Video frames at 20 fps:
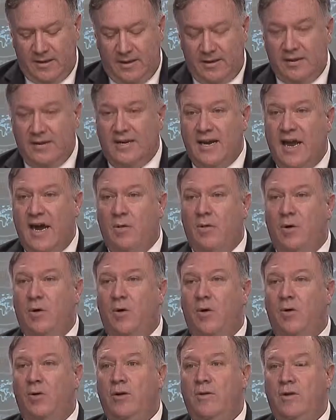Today, we are
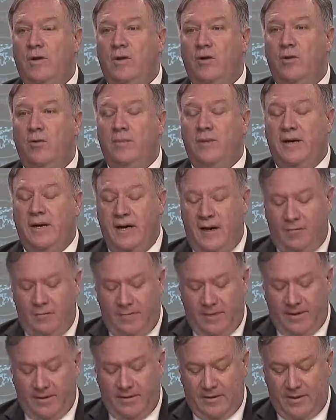holding the Cuban
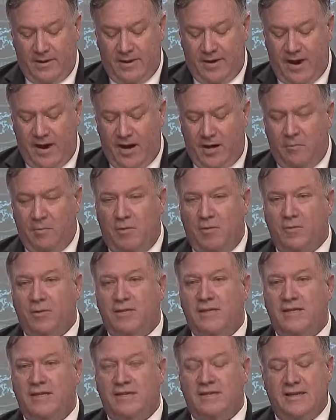government accountable for
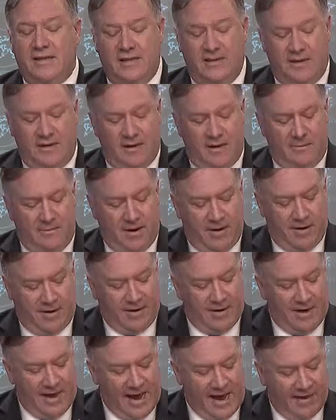seizing
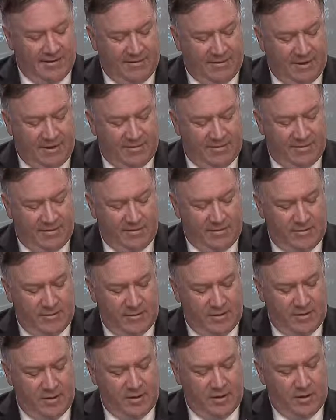American assets.
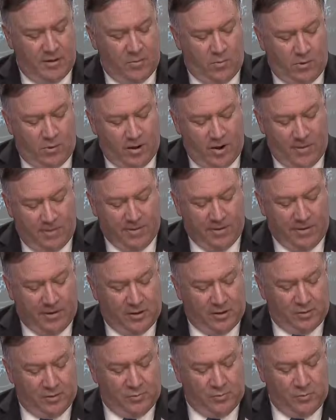We're helping
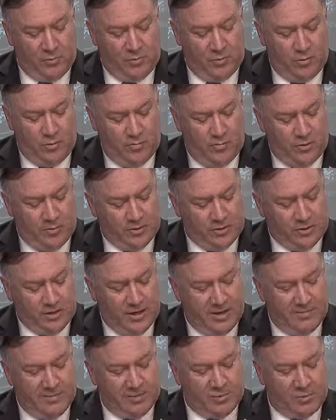those whom the
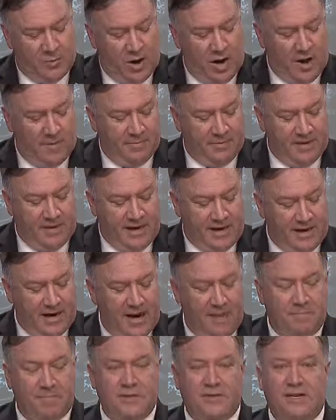regime has robbed get
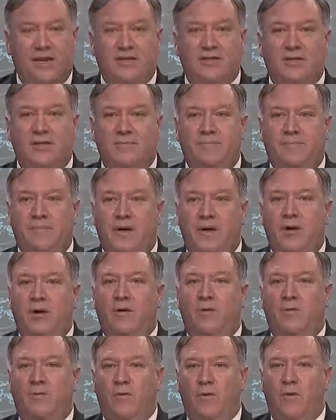compensation
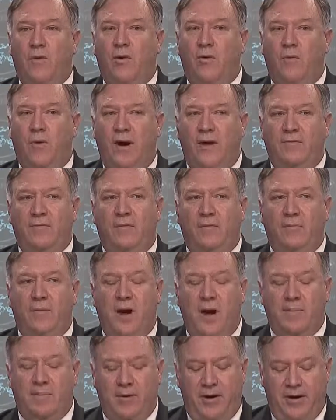for their rightful
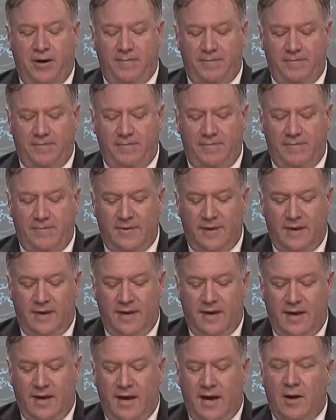property.
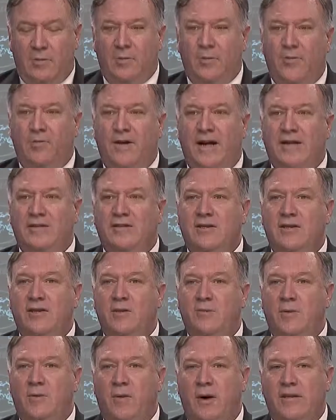And we're advancing
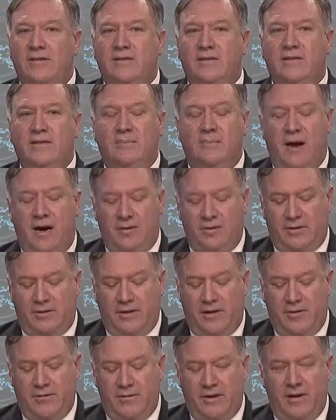human rights and
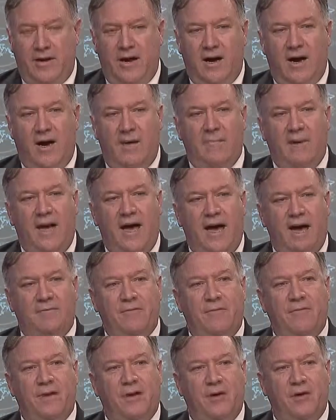democracy on behalf
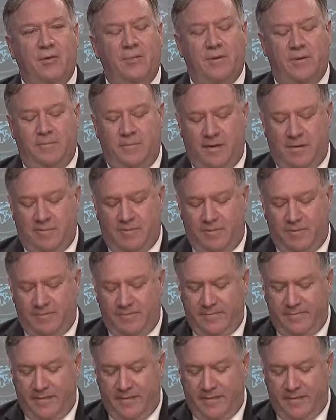of the Cuban people.